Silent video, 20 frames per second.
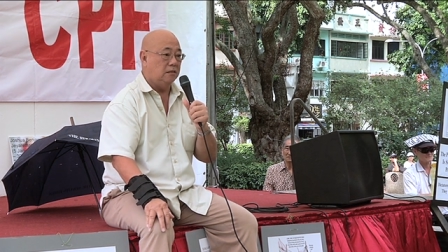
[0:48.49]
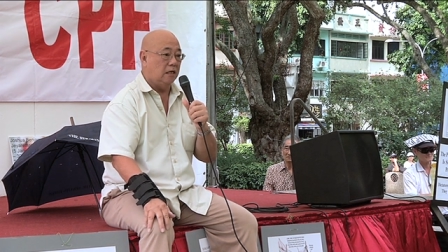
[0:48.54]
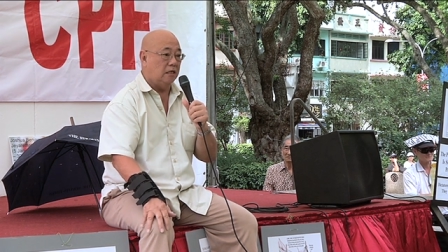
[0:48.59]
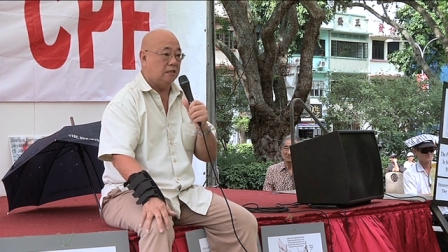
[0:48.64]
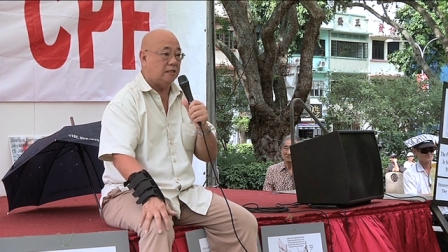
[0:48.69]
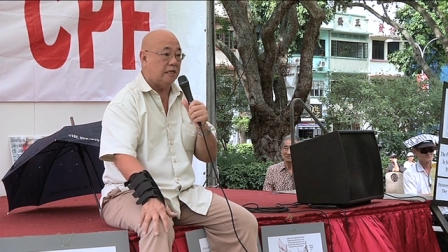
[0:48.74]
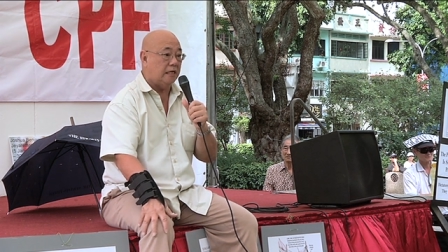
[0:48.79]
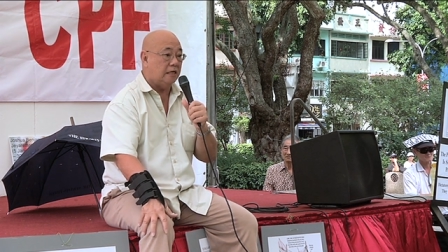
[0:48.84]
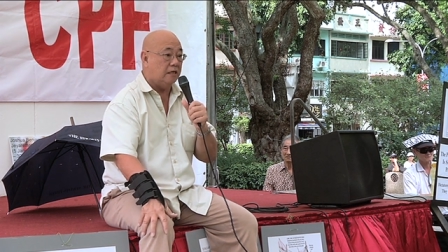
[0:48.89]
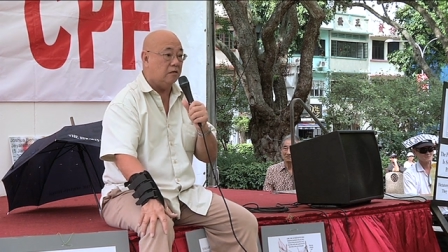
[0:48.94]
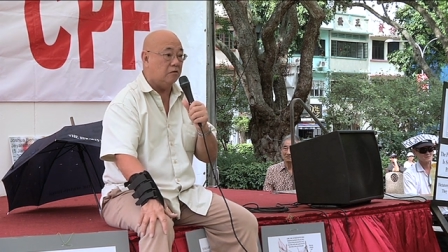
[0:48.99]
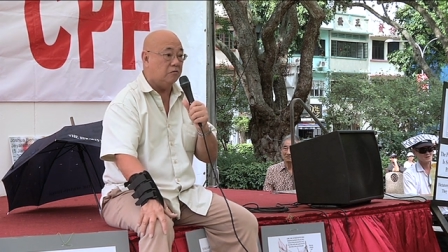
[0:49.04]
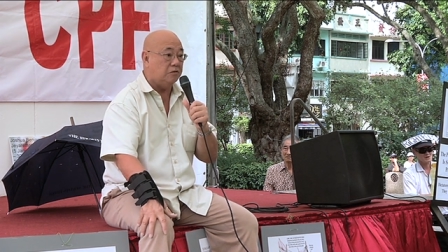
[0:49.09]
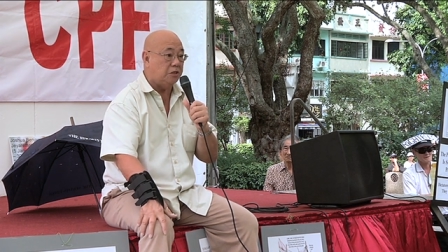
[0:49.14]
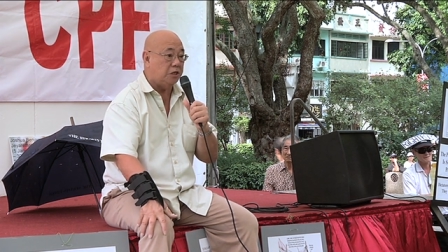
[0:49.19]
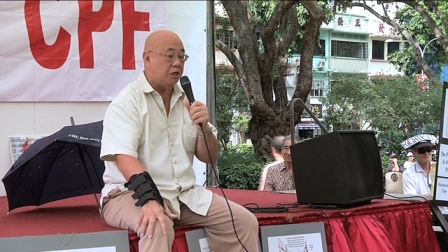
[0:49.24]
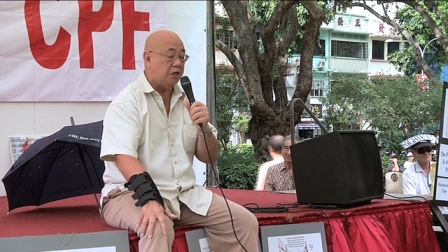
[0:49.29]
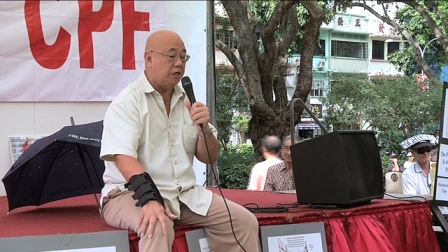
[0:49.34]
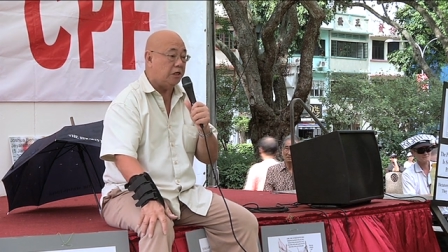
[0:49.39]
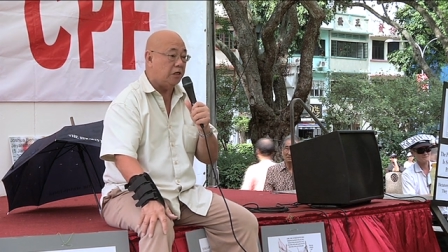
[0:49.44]
a single
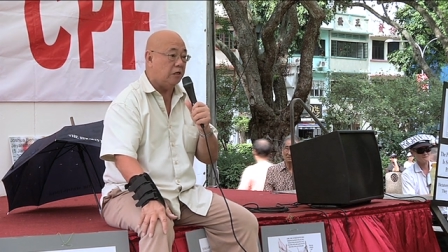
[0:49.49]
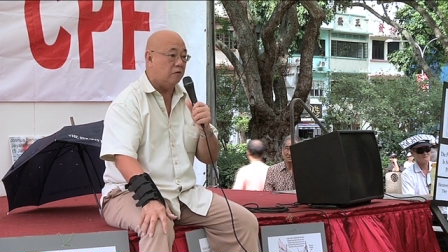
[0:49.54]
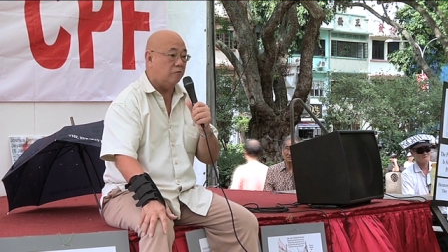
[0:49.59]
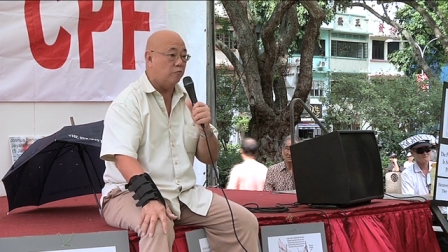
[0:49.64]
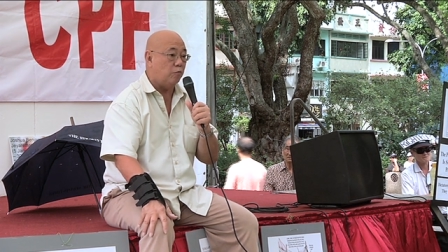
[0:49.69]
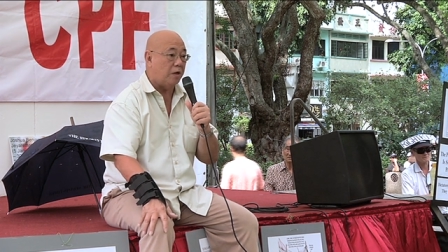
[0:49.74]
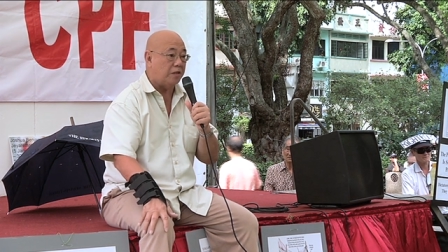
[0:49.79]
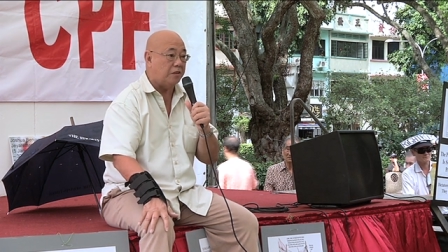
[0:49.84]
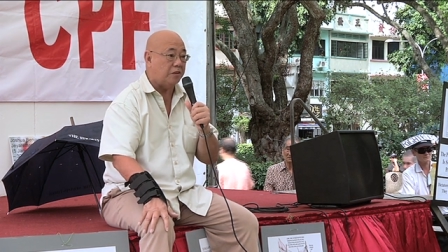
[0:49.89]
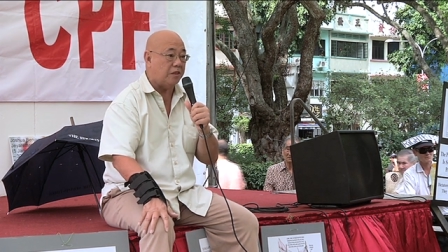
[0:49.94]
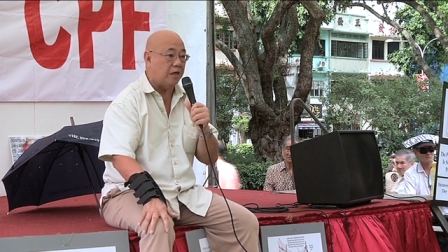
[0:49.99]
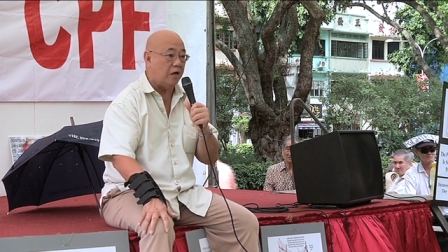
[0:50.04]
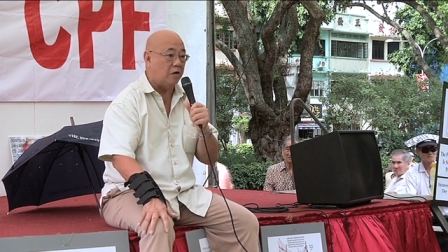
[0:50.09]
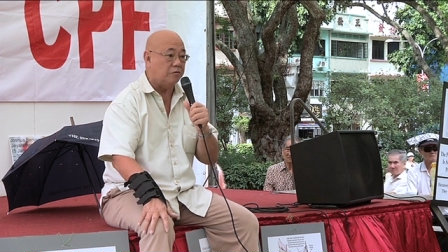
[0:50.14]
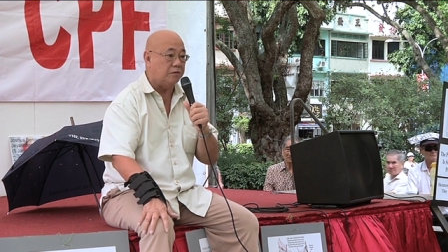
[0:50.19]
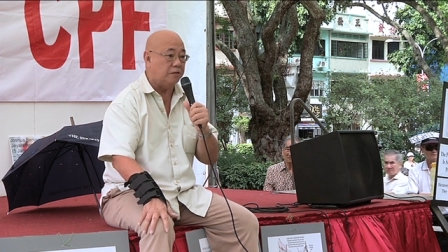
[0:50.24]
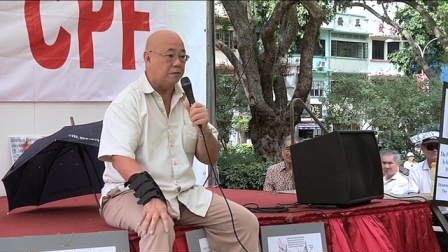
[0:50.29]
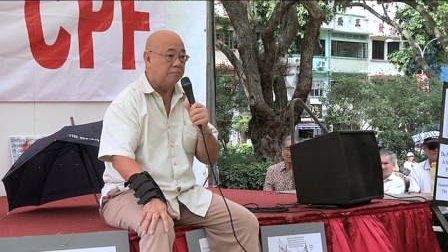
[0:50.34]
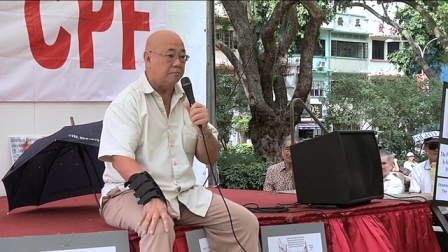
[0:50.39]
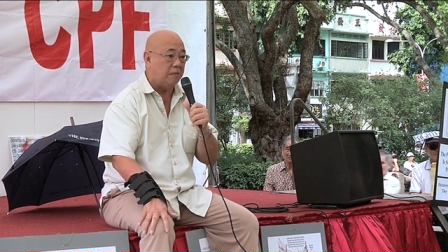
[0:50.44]
journey of
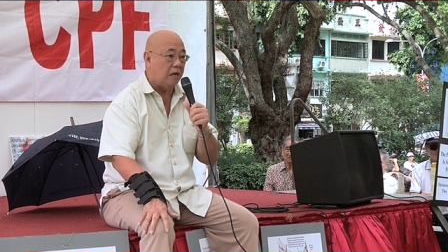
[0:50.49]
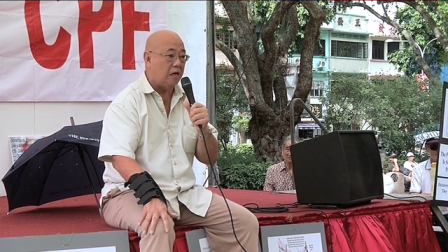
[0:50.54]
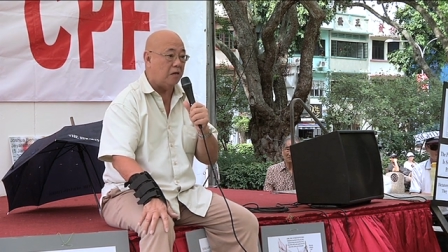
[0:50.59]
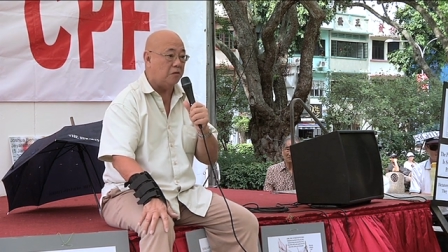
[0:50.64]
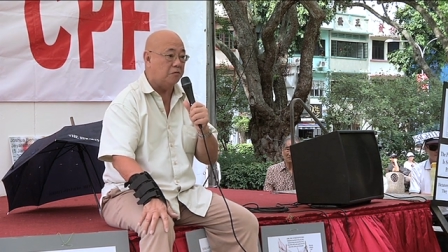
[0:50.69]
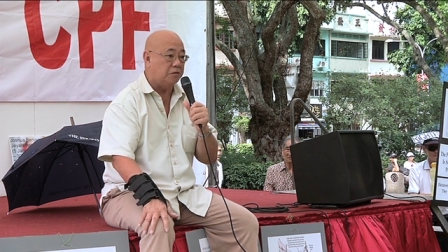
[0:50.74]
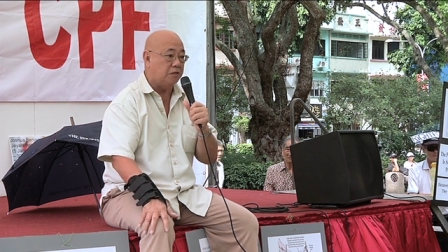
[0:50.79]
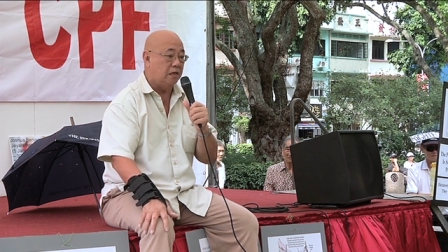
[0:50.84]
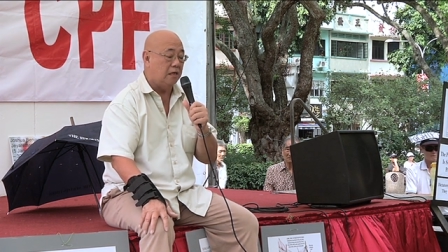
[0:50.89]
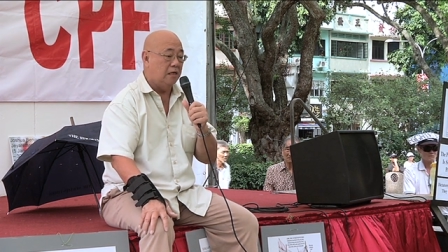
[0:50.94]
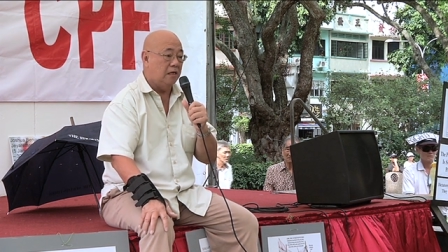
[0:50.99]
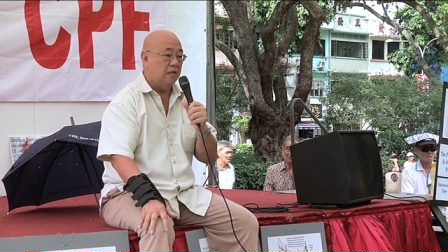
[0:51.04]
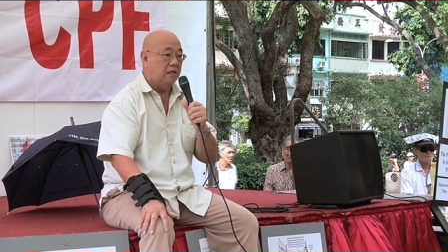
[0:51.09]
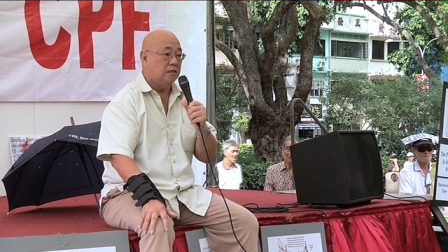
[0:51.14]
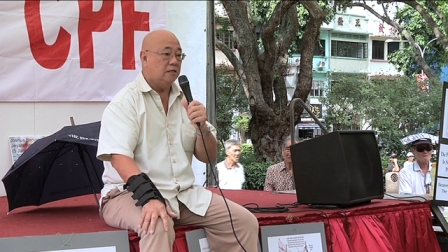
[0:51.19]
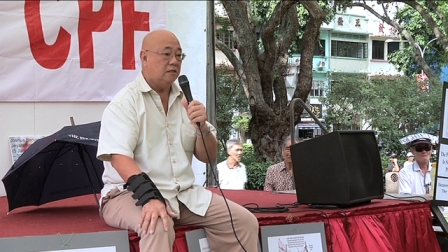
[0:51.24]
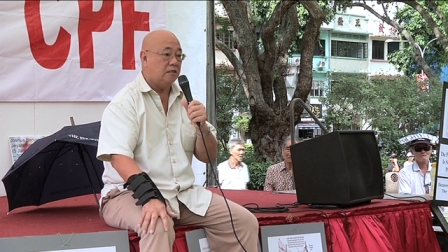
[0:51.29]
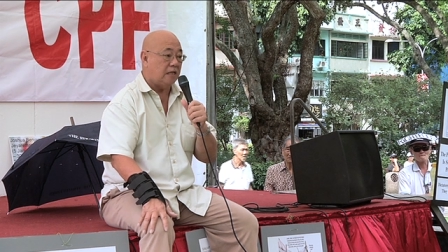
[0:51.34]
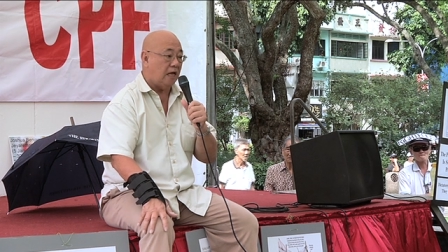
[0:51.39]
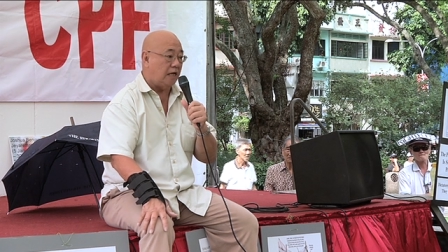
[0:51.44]
1,000 miles
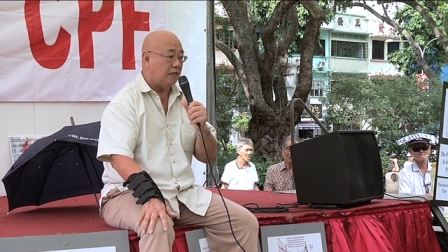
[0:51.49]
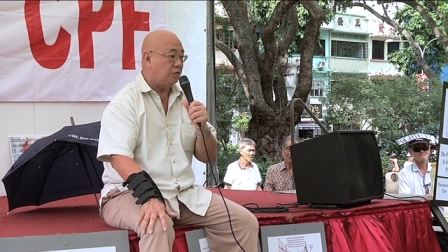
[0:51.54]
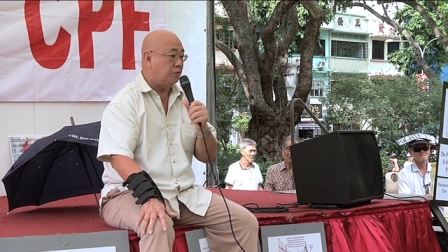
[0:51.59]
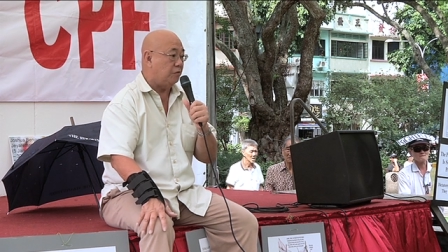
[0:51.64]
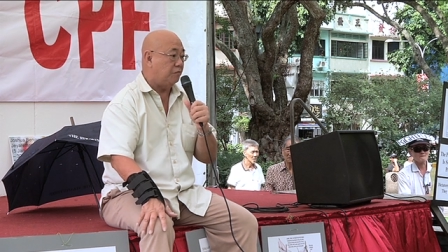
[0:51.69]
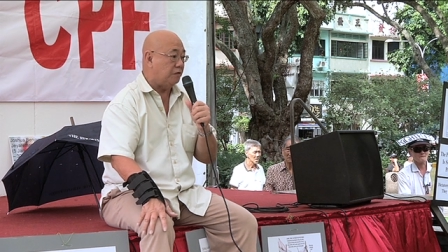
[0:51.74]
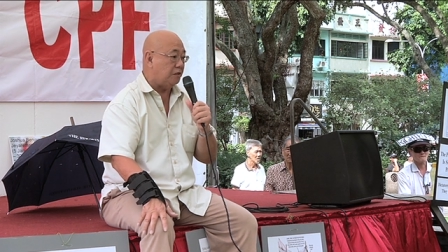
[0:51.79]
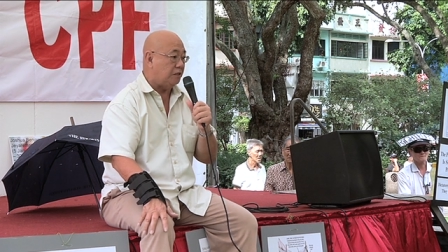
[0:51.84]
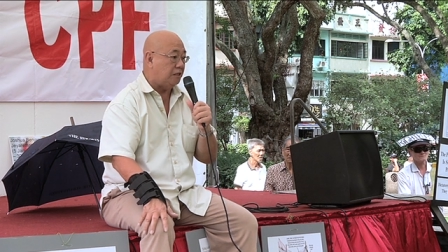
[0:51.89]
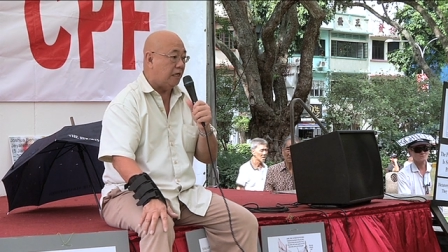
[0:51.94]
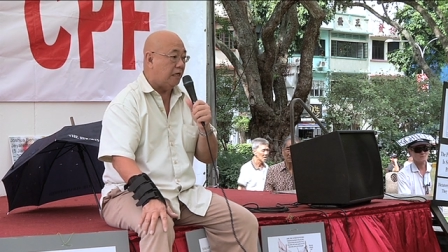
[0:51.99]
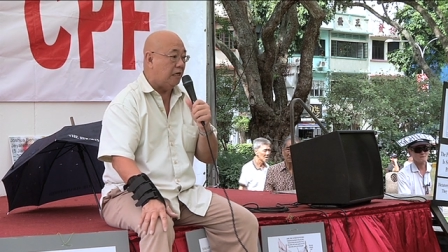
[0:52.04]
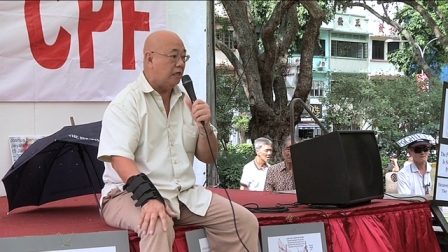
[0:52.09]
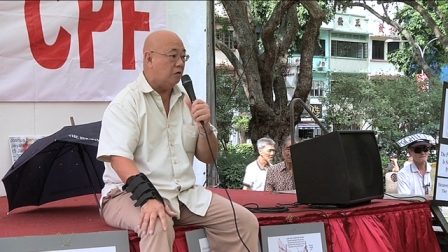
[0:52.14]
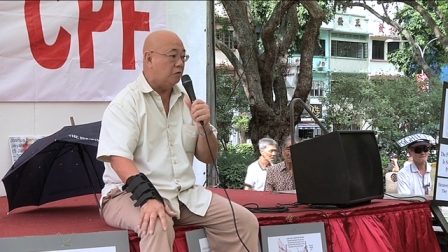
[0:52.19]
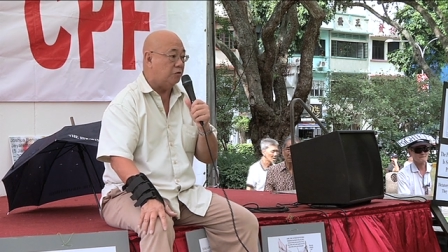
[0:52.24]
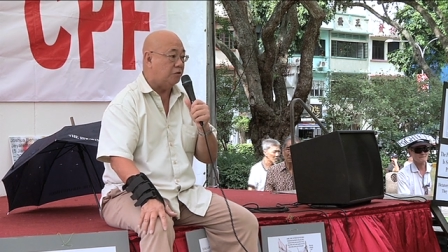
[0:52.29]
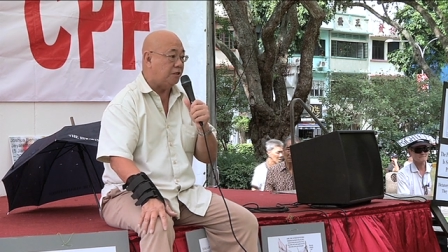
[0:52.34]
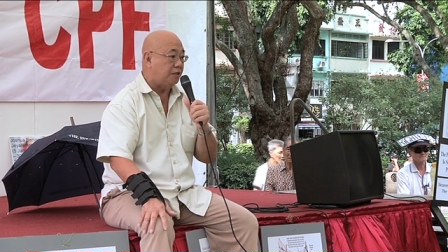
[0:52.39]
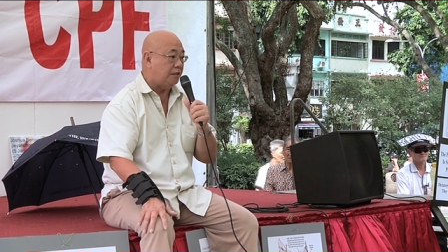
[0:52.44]
starts with a
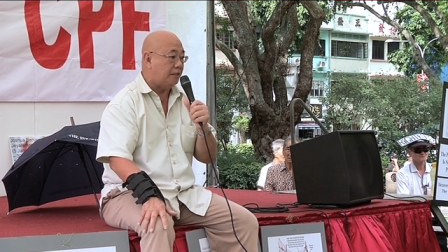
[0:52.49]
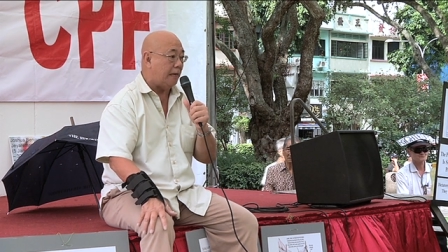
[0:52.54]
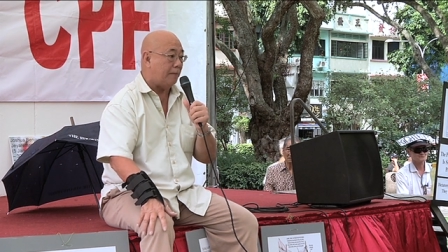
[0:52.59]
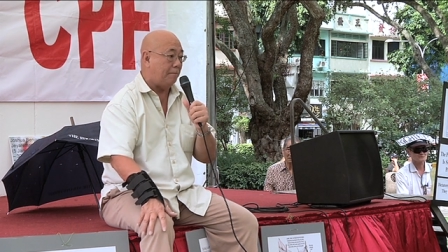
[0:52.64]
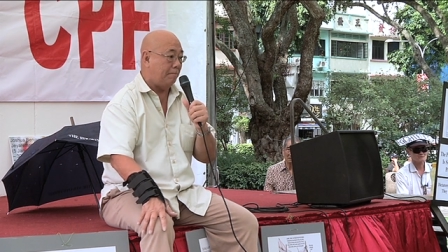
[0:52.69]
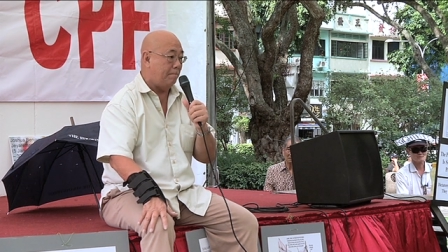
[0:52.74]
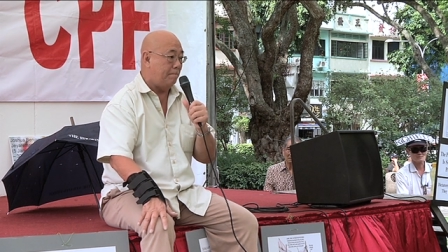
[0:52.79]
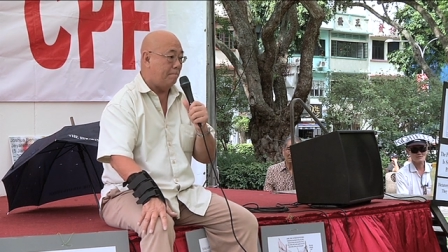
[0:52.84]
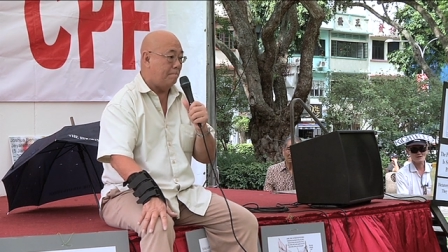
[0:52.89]
single step.